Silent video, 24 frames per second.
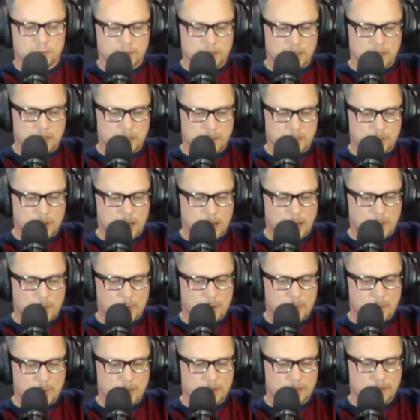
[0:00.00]
I'm
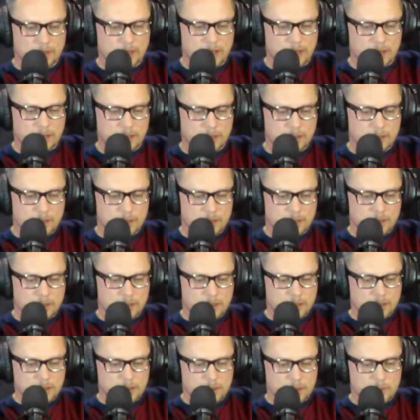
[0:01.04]
happy about that.
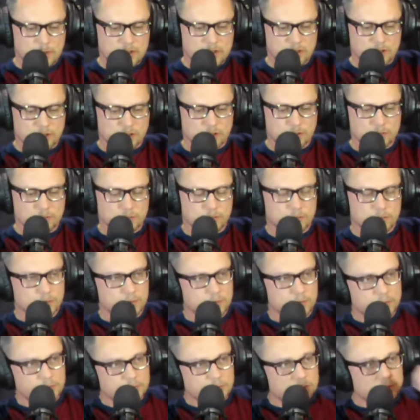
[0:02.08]
That means you're going to
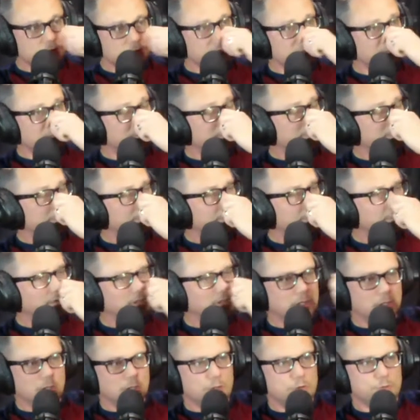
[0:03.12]

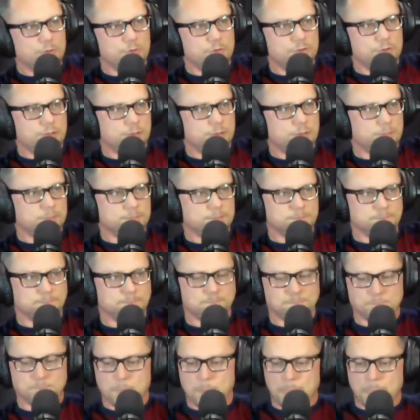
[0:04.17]
lose
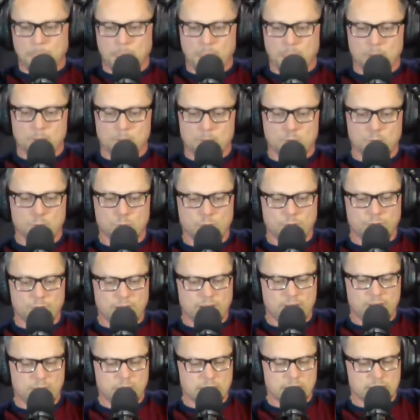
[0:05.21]

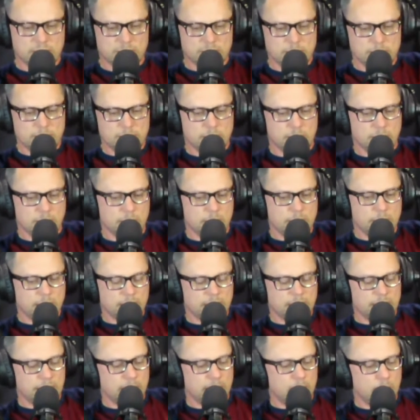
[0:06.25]
25 minutes for me talking about
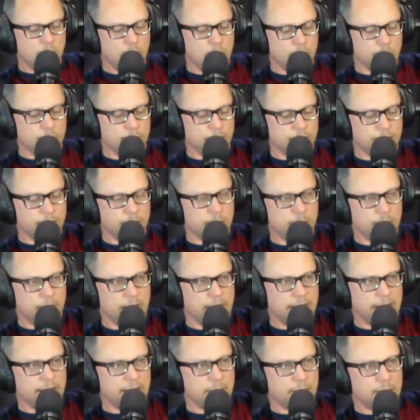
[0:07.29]
getting older and
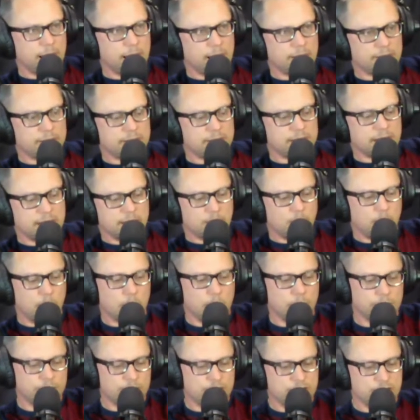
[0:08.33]
complaining about seeing
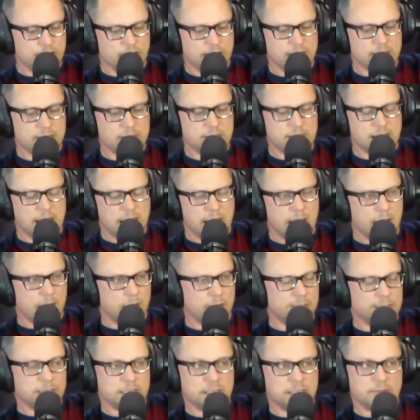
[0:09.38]
World Chase Tag
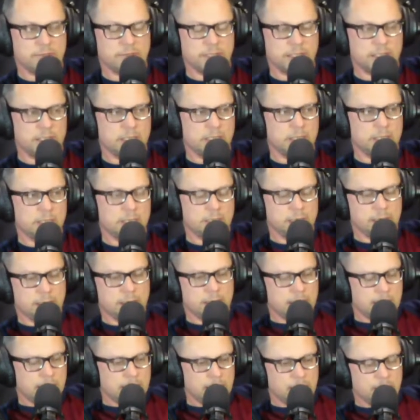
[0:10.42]
on TV
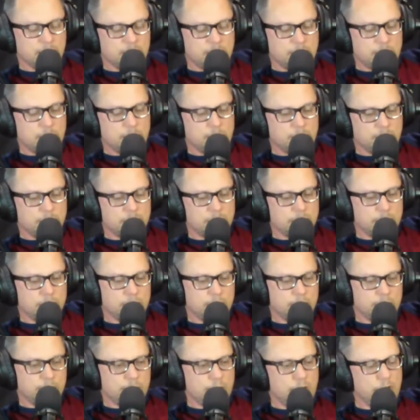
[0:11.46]
and people
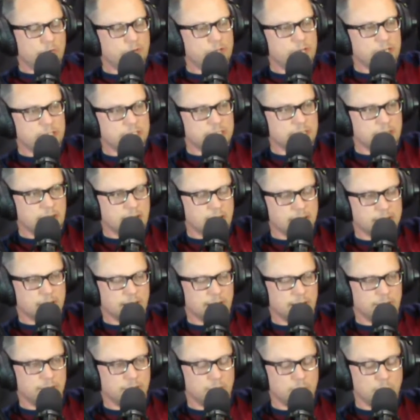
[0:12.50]
protesting
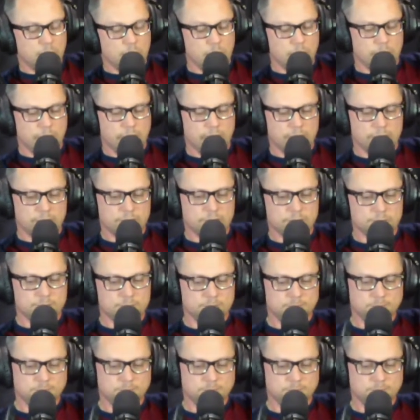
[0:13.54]
outside of a courthouse.